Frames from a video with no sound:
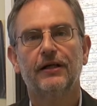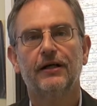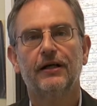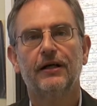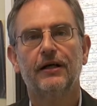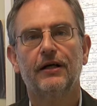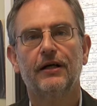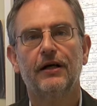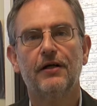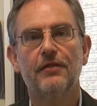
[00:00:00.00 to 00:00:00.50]

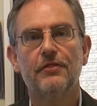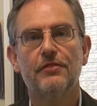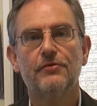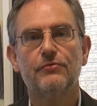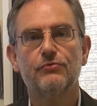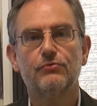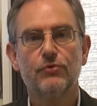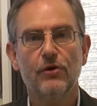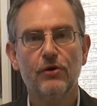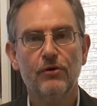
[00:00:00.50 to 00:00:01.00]
The
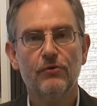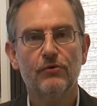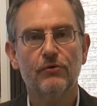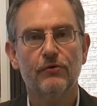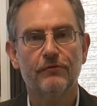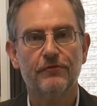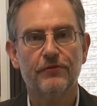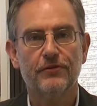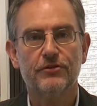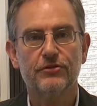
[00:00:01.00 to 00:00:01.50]
role
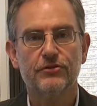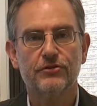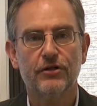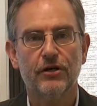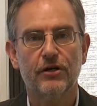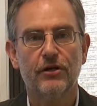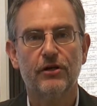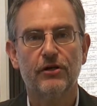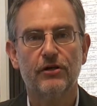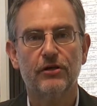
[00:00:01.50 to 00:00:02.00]
of these
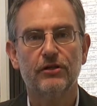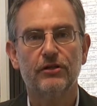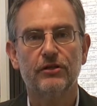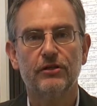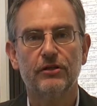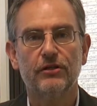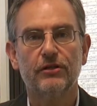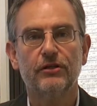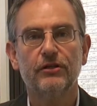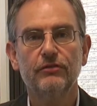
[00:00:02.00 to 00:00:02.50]

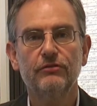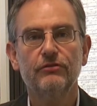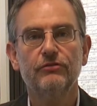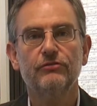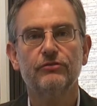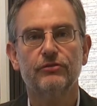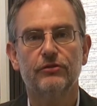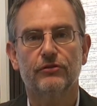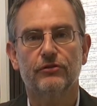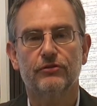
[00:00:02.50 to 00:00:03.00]
early
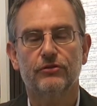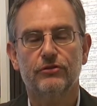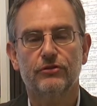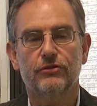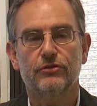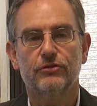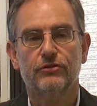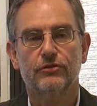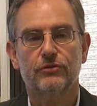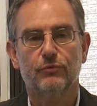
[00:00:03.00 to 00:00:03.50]

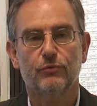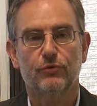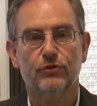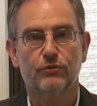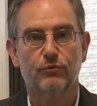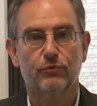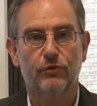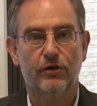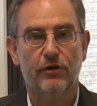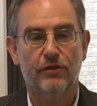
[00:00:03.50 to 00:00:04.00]
introns,
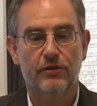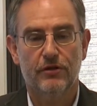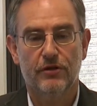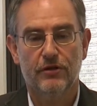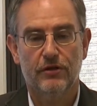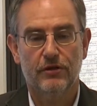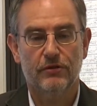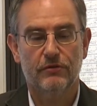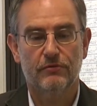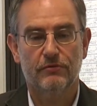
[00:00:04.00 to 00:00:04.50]
which were
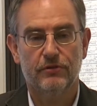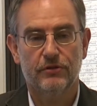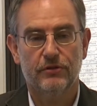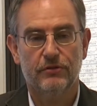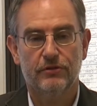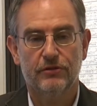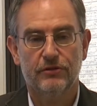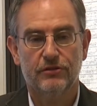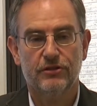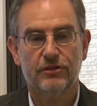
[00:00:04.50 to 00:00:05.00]

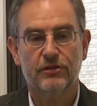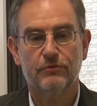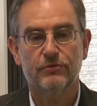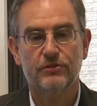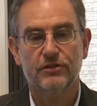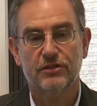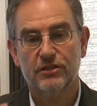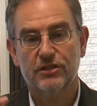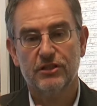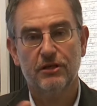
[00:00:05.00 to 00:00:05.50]
the
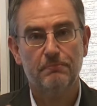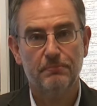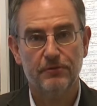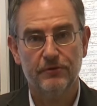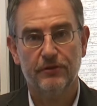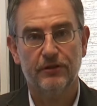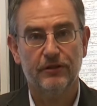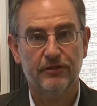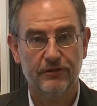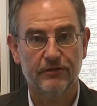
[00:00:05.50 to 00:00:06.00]
sequences
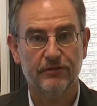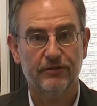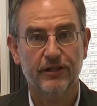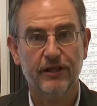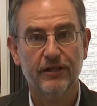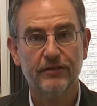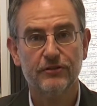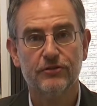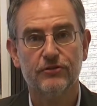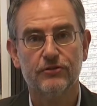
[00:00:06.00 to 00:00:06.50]
separating the
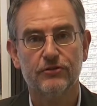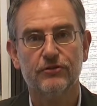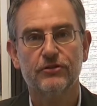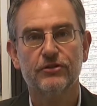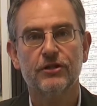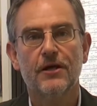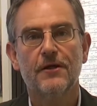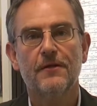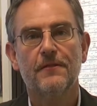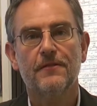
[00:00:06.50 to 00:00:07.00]
exons,
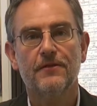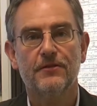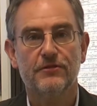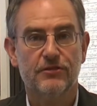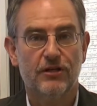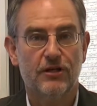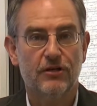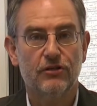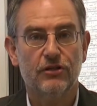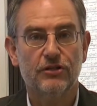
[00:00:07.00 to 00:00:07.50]
these
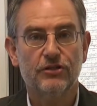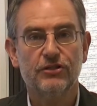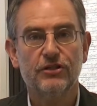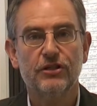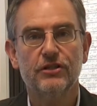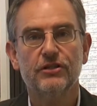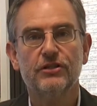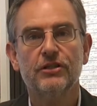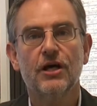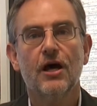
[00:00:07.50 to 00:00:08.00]
early
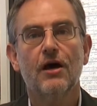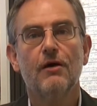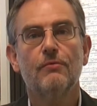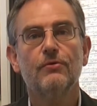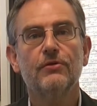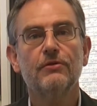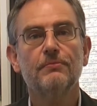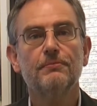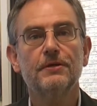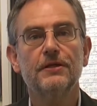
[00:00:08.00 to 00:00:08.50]
genes,
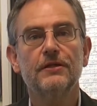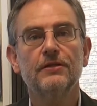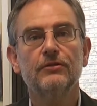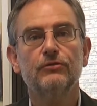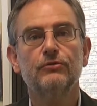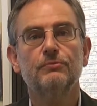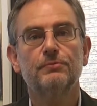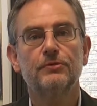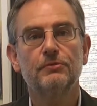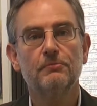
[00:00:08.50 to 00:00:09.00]
would have been
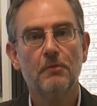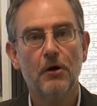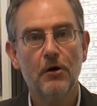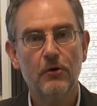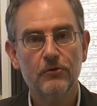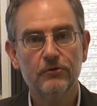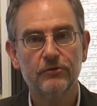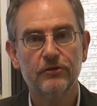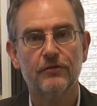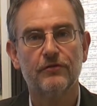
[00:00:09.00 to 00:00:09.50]
to
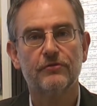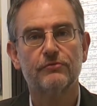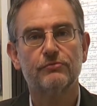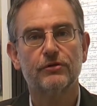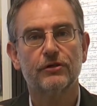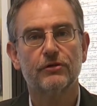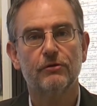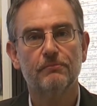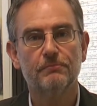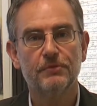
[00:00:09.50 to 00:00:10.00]
promote the
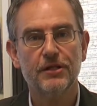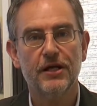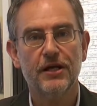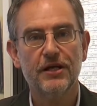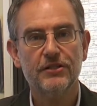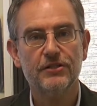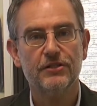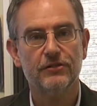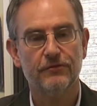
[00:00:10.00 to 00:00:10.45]
recombination